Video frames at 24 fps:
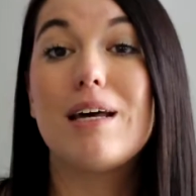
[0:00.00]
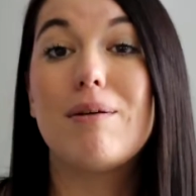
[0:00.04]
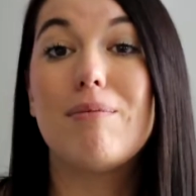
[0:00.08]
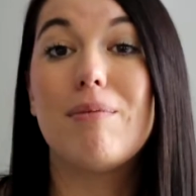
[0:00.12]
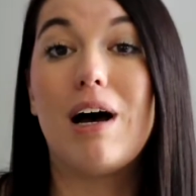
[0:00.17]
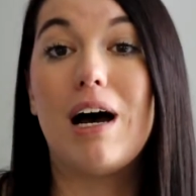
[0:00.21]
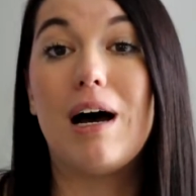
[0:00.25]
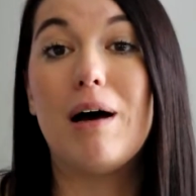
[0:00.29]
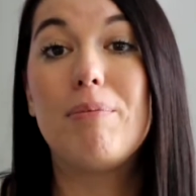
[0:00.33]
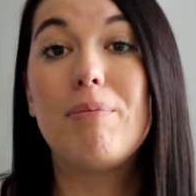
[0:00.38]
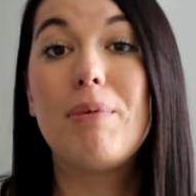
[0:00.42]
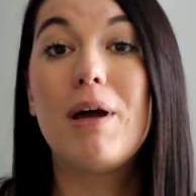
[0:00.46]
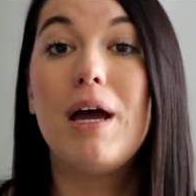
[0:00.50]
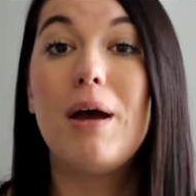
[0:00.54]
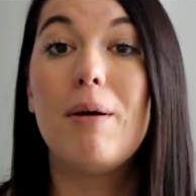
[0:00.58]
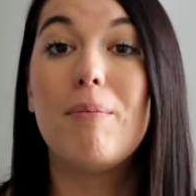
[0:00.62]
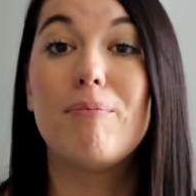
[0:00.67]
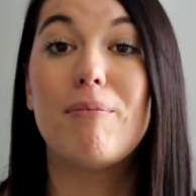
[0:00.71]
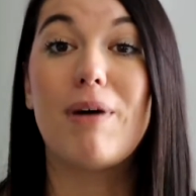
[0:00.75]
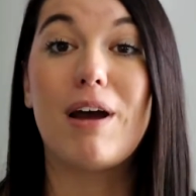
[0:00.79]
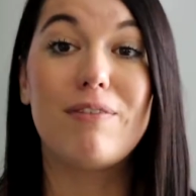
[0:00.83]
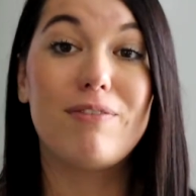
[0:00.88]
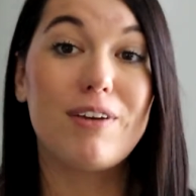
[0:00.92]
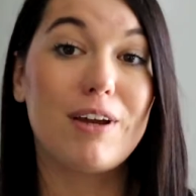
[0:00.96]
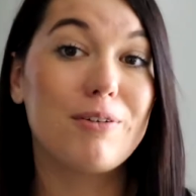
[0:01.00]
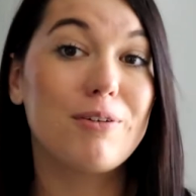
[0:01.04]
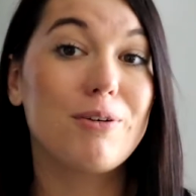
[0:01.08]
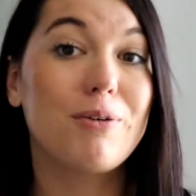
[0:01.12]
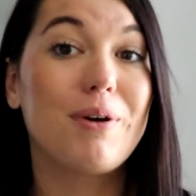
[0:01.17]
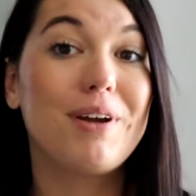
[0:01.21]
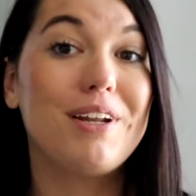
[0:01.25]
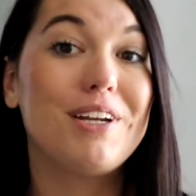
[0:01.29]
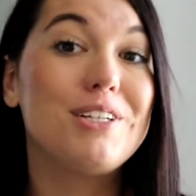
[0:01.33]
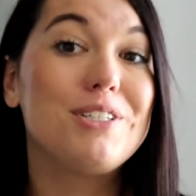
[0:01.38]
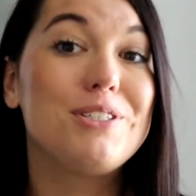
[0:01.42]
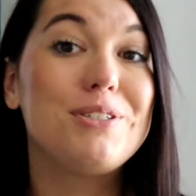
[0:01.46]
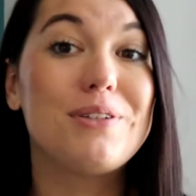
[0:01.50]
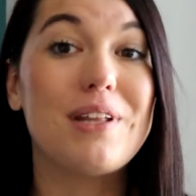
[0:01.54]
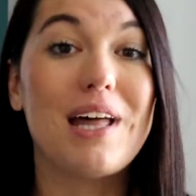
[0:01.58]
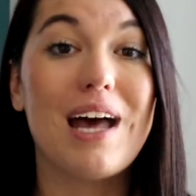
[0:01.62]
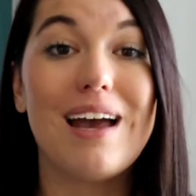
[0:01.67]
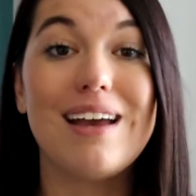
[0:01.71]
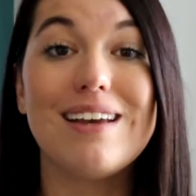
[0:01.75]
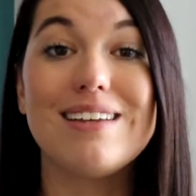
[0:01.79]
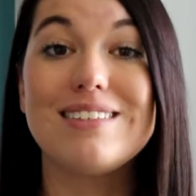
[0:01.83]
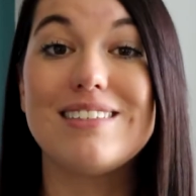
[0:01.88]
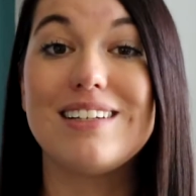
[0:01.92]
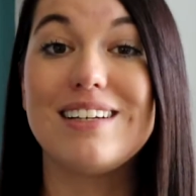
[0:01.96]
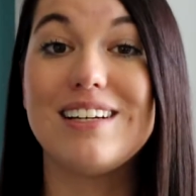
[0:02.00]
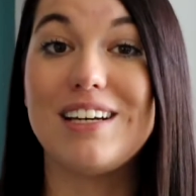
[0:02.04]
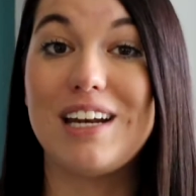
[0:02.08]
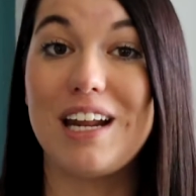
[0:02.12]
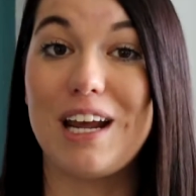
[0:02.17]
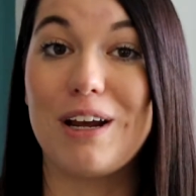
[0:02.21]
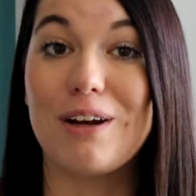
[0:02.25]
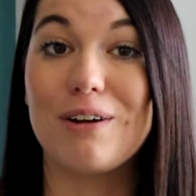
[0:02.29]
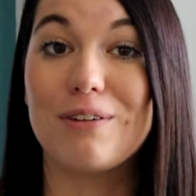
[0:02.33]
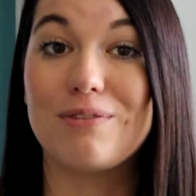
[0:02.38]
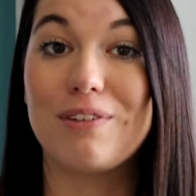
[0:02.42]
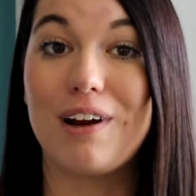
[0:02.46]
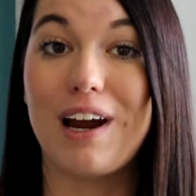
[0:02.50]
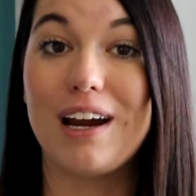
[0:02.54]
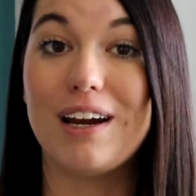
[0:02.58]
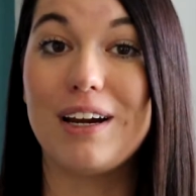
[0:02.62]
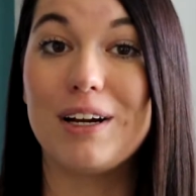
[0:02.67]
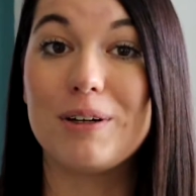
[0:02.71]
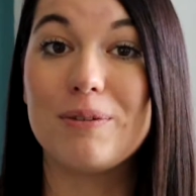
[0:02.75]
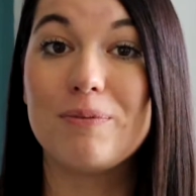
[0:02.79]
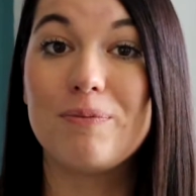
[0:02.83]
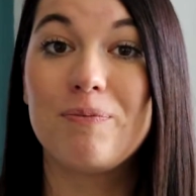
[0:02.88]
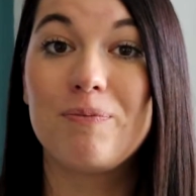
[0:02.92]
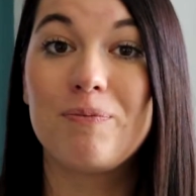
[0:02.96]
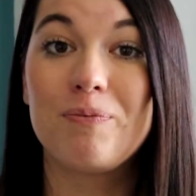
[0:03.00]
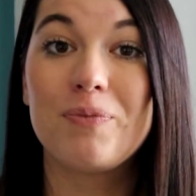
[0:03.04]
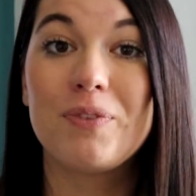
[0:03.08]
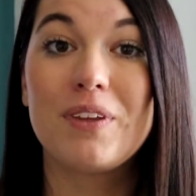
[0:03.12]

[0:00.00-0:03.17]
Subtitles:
them up. My favorite way to do that is in an air fryer.